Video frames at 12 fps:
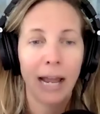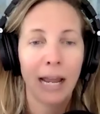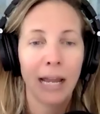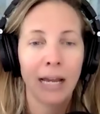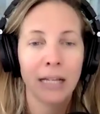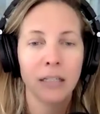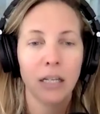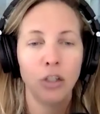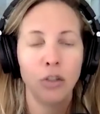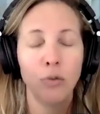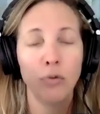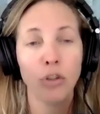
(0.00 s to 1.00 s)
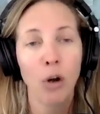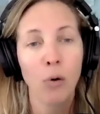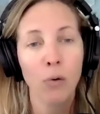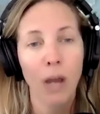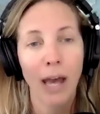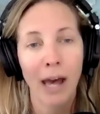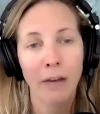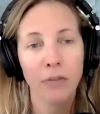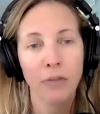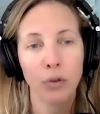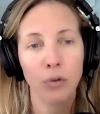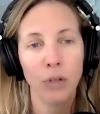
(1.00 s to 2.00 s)
and you don't have
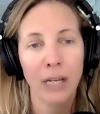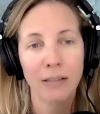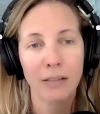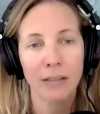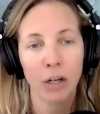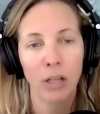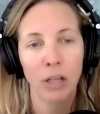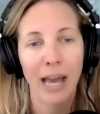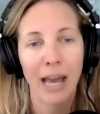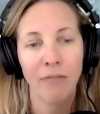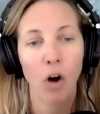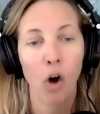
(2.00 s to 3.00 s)
to necessarily have